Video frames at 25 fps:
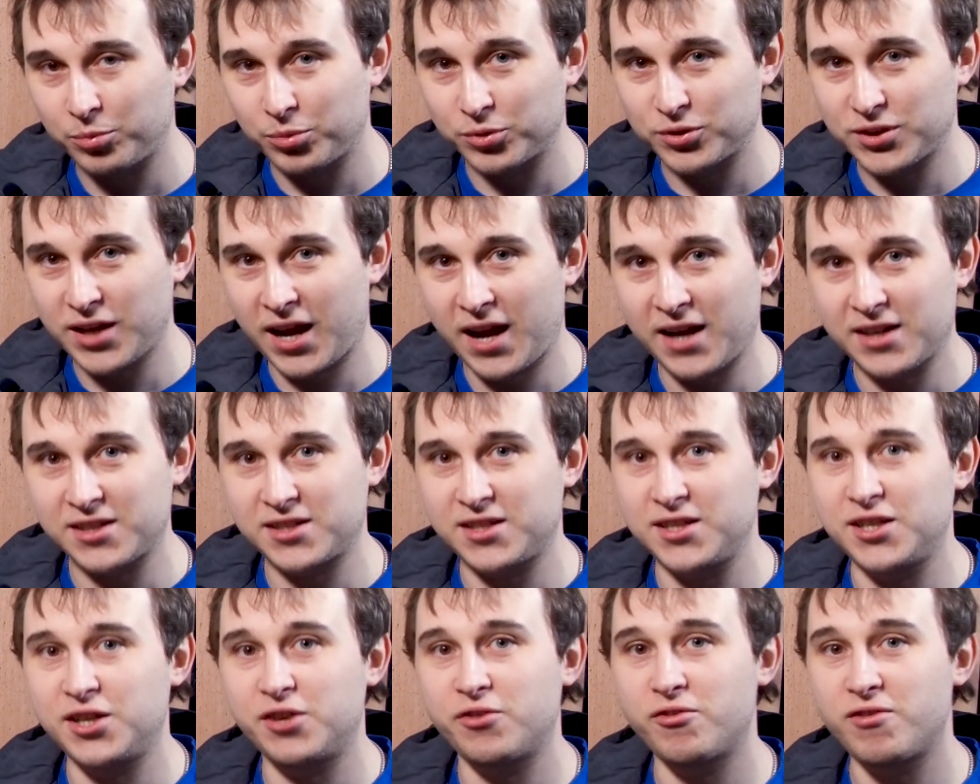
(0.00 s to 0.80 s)
but to
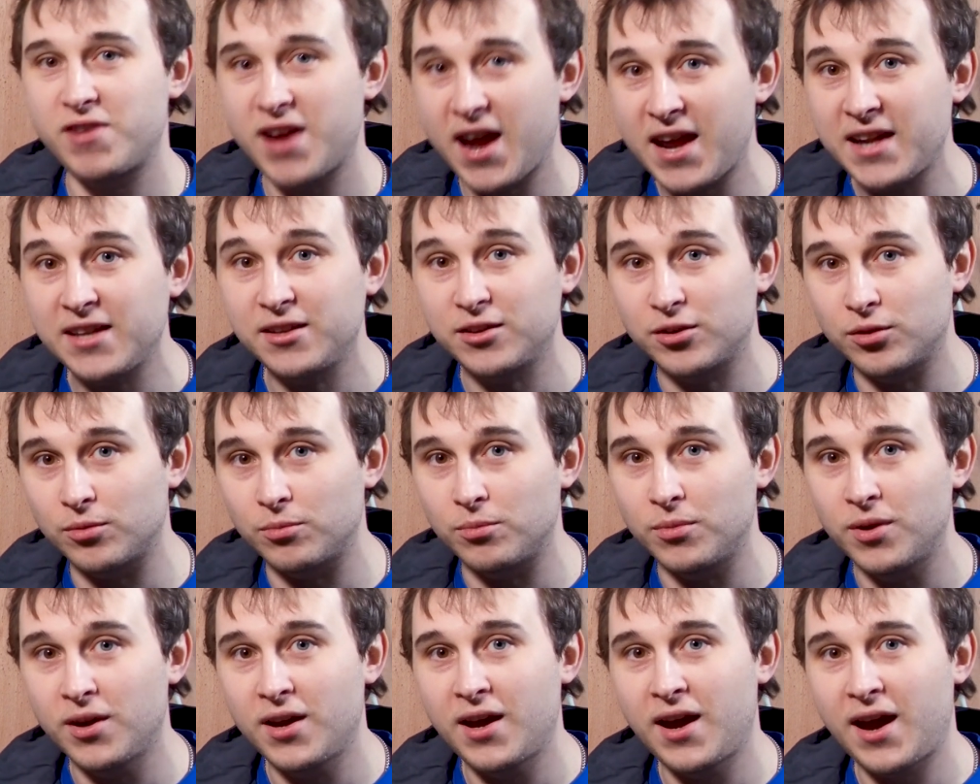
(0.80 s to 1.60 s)
actually create
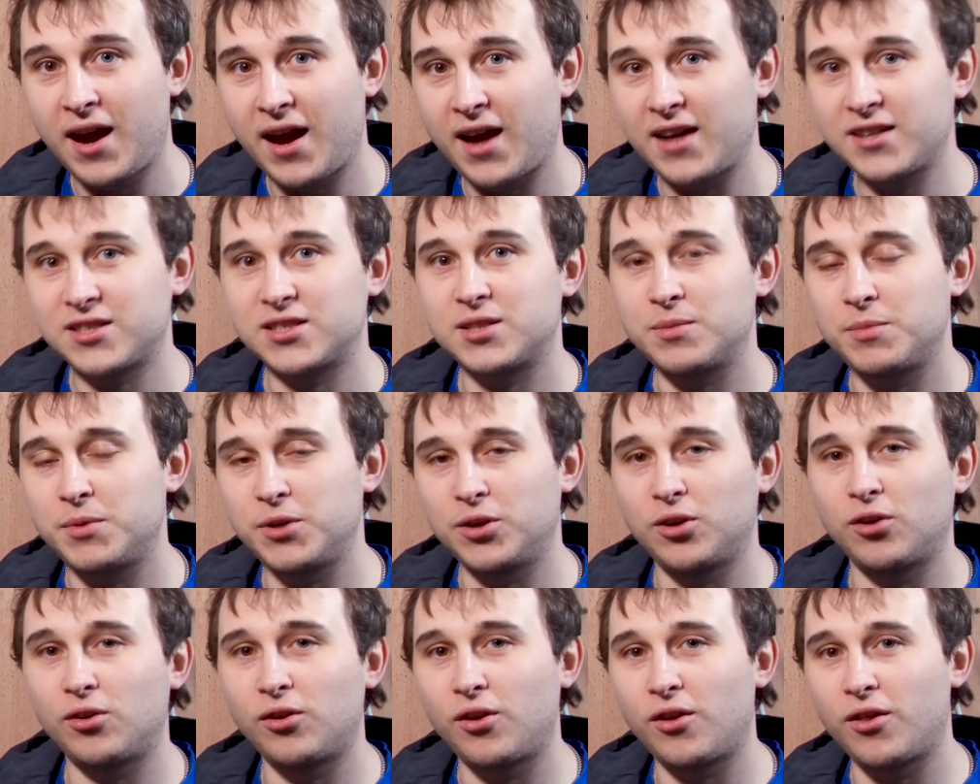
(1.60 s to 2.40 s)
them has to be
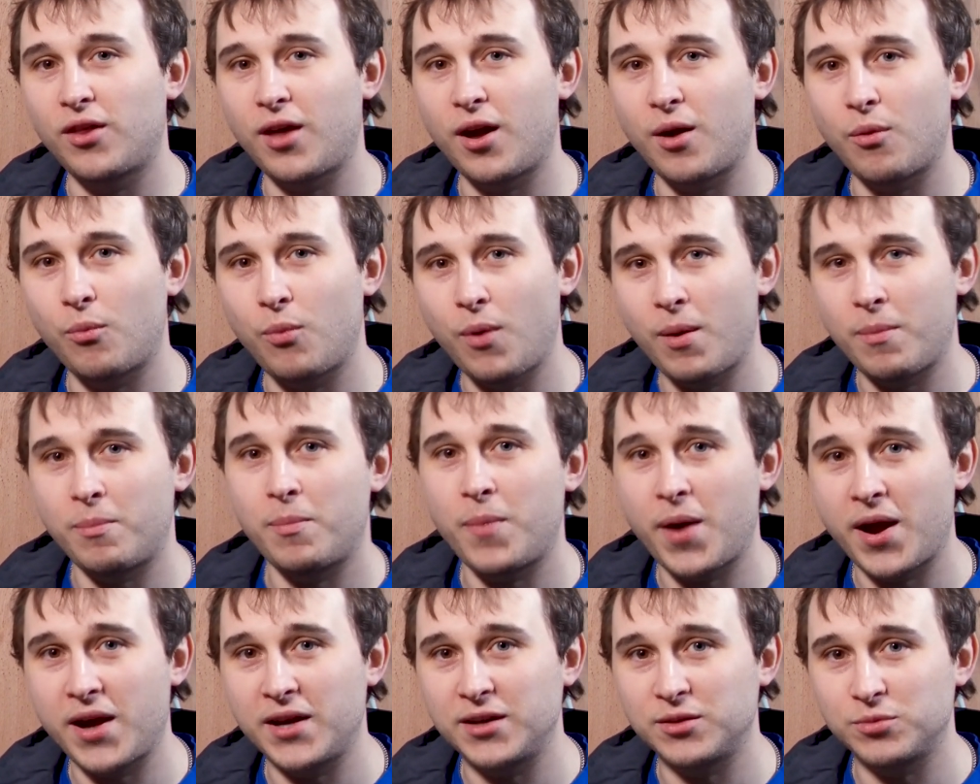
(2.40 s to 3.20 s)
done on their web
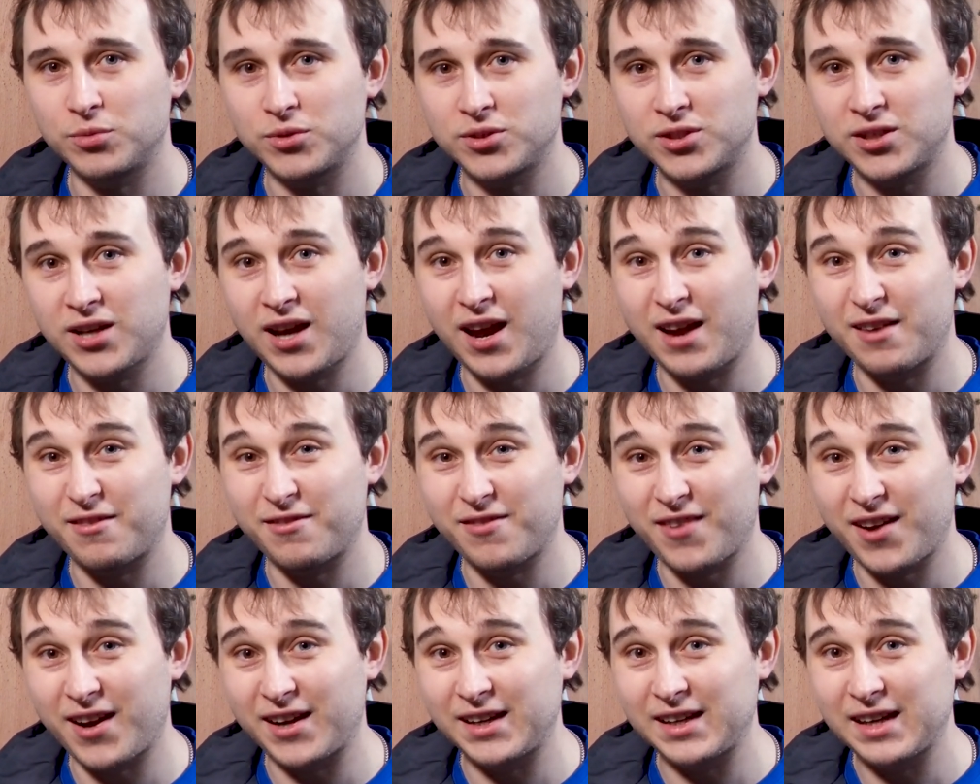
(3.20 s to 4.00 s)
page, which I
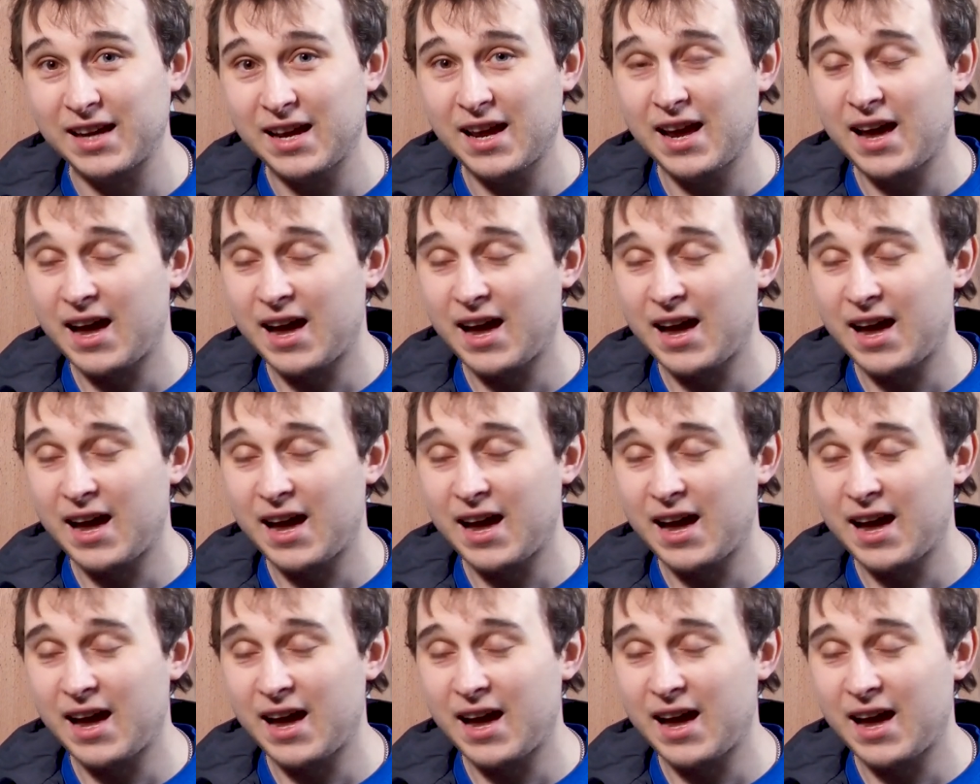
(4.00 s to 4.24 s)
find